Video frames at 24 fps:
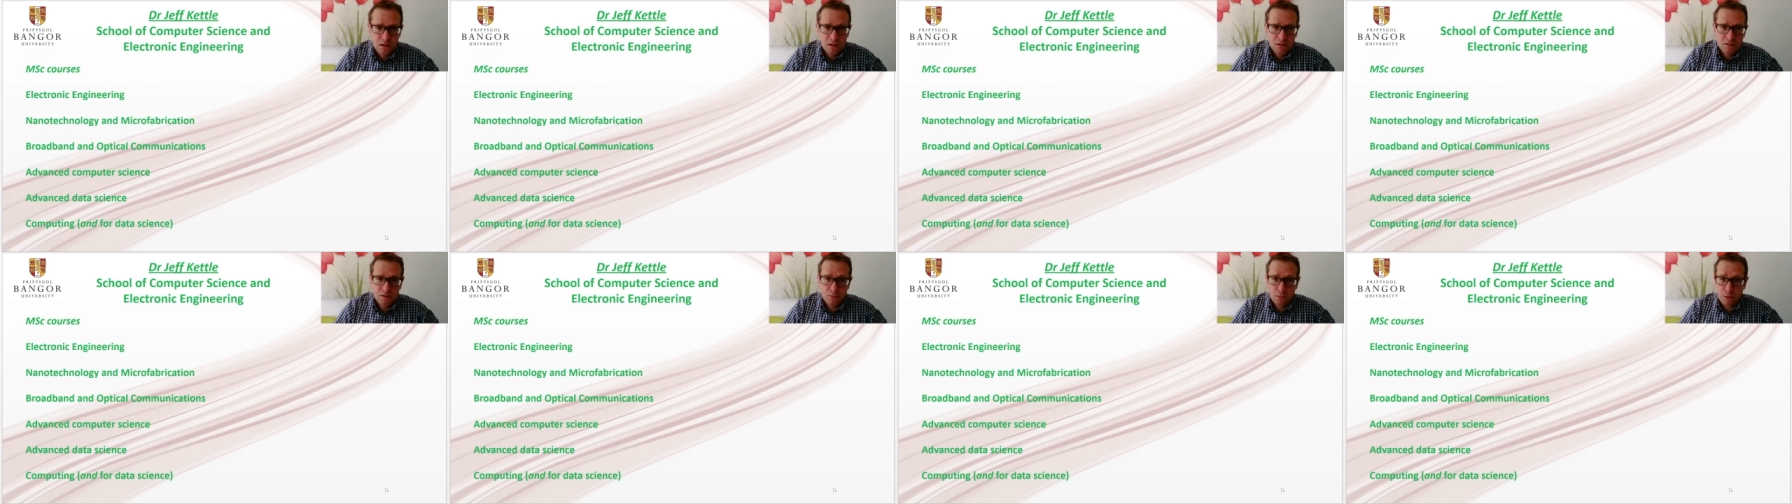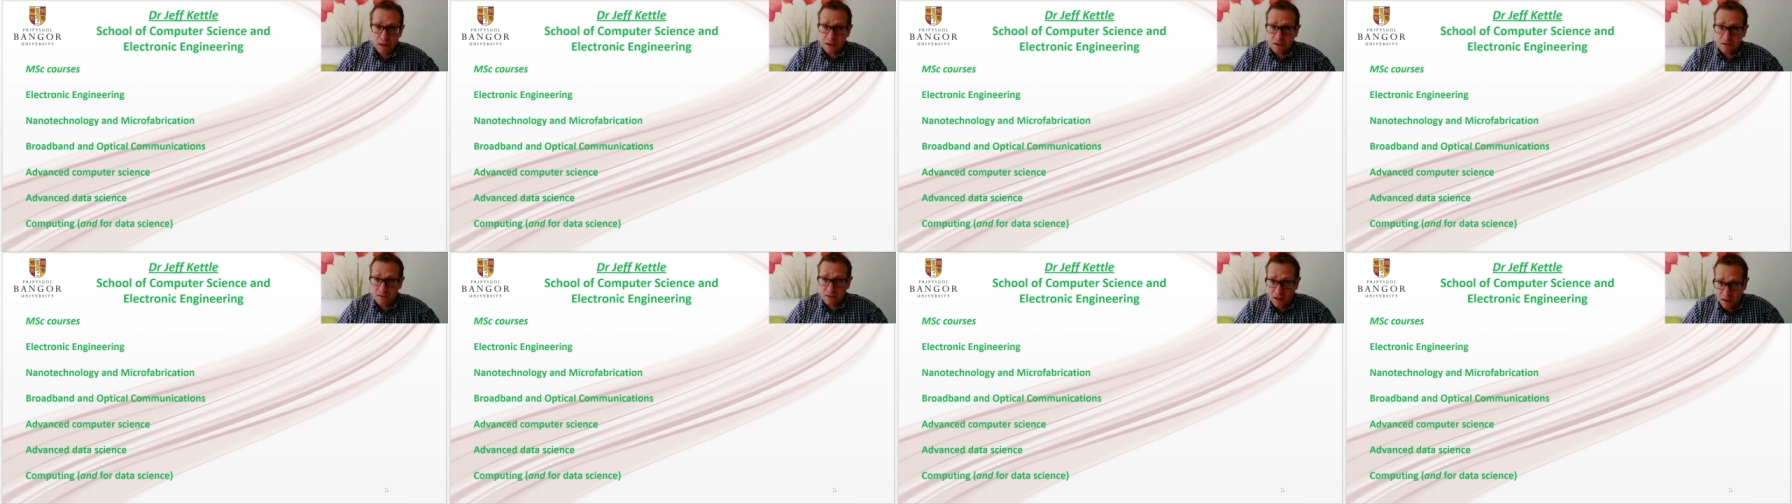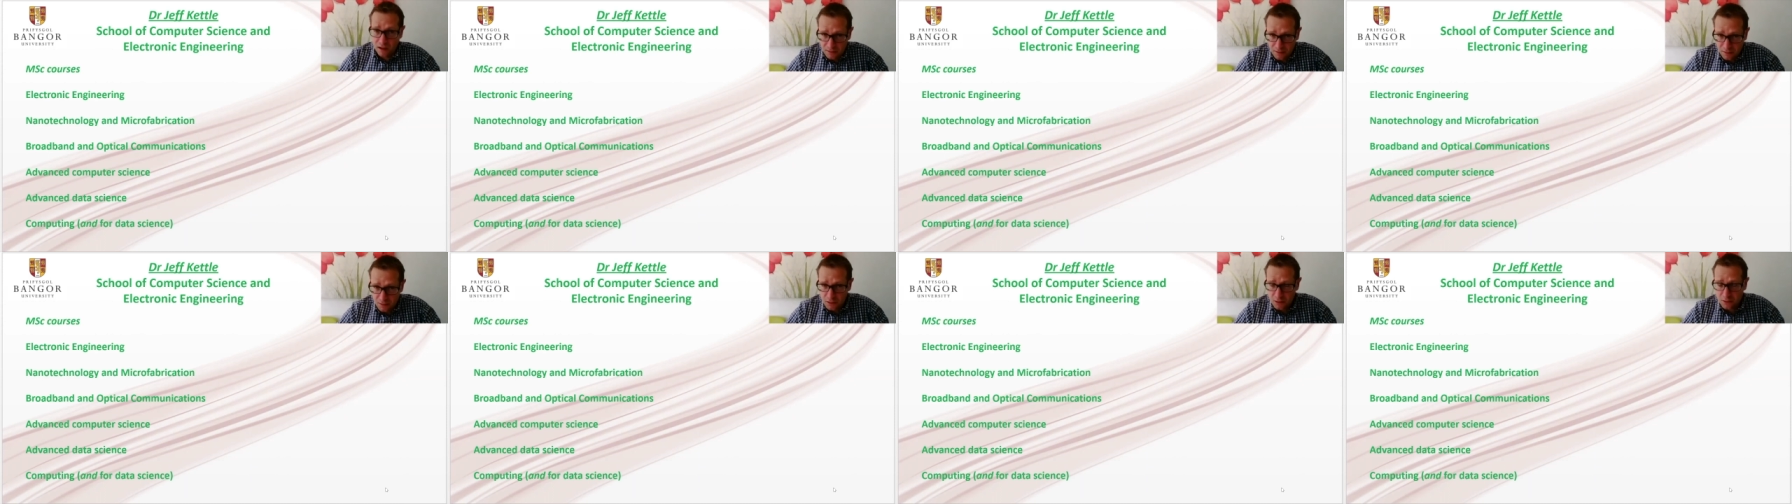So when you
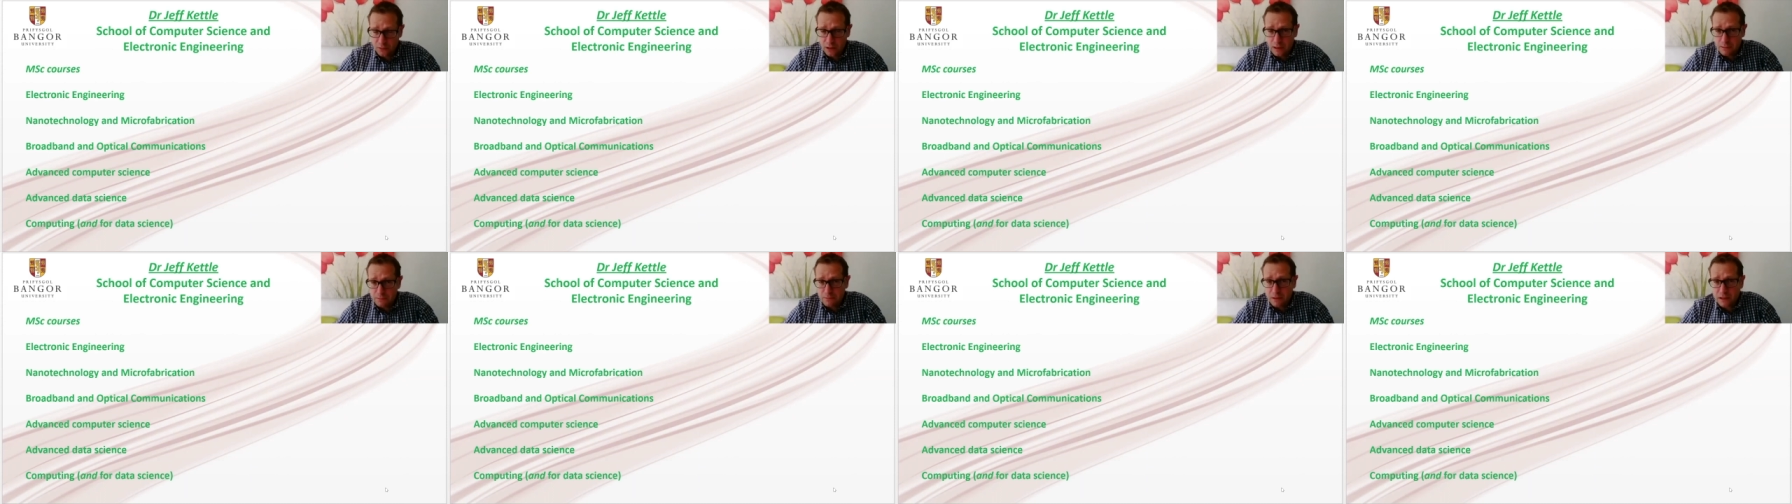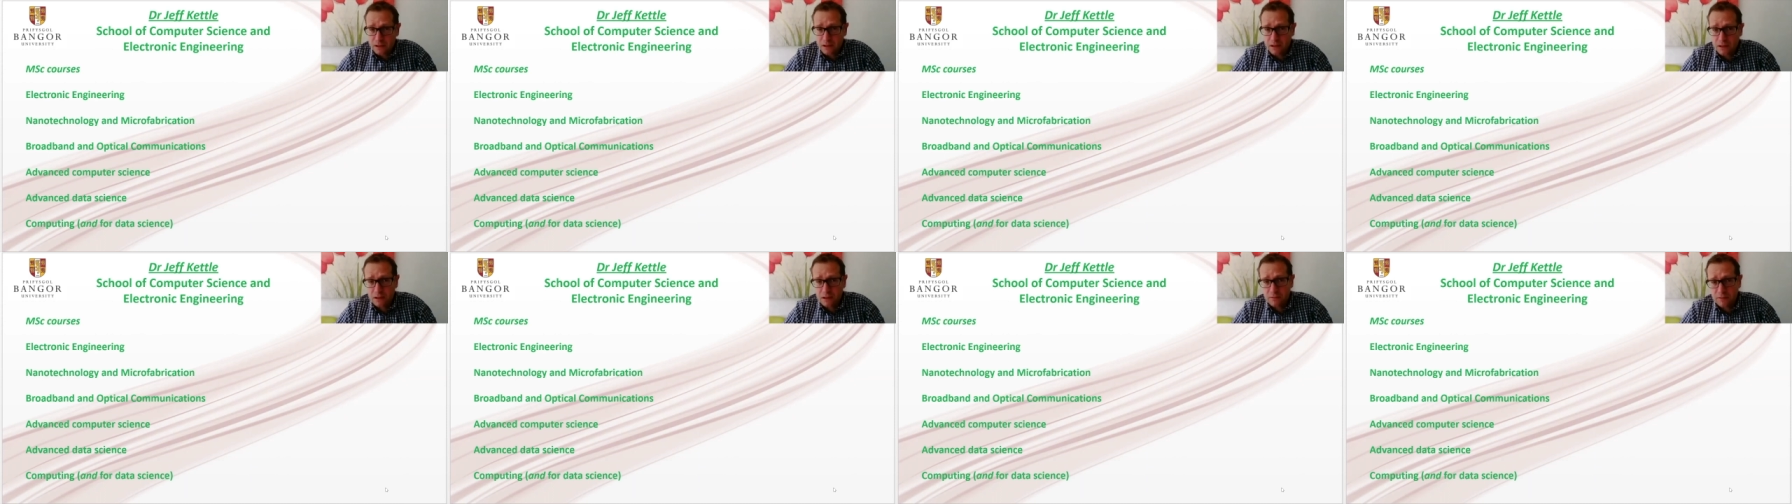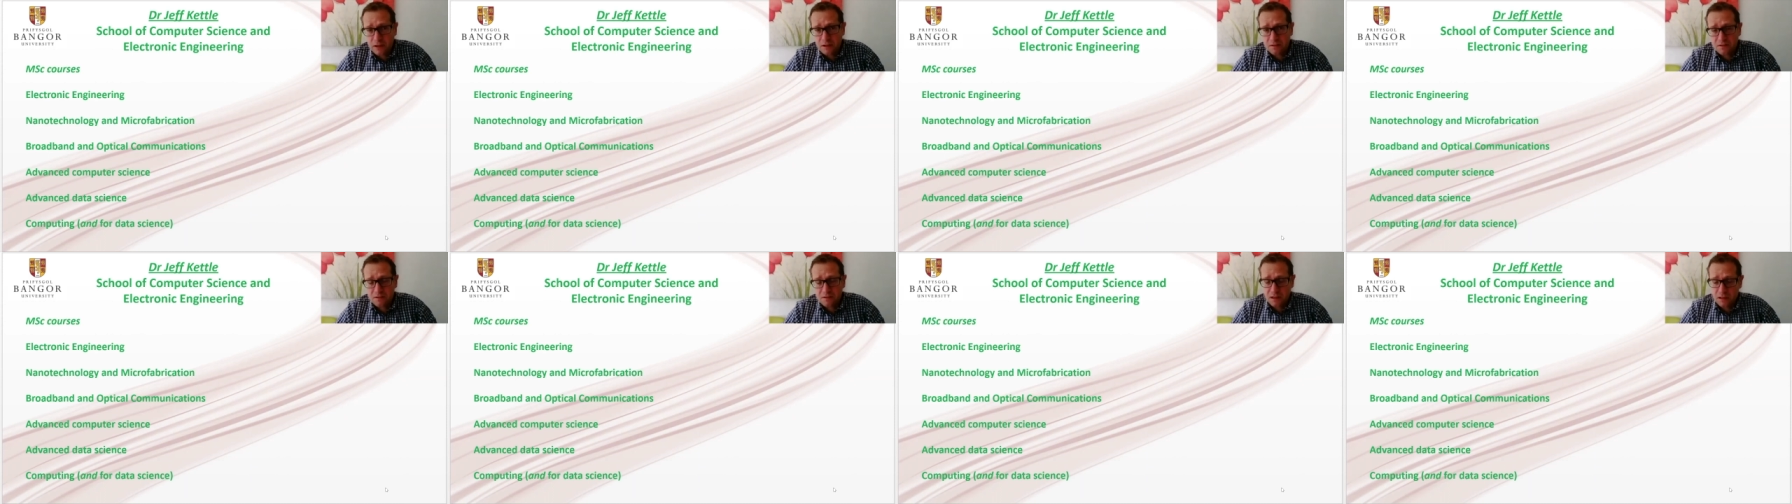start your degree at Bangor
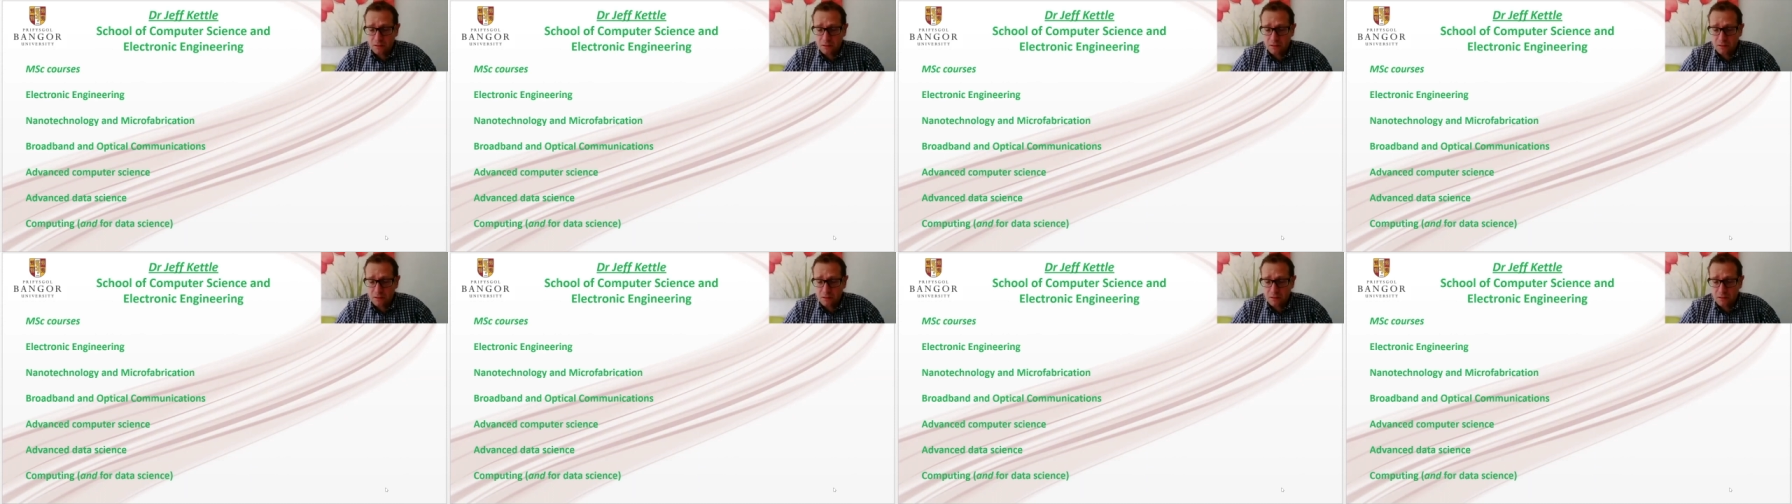University,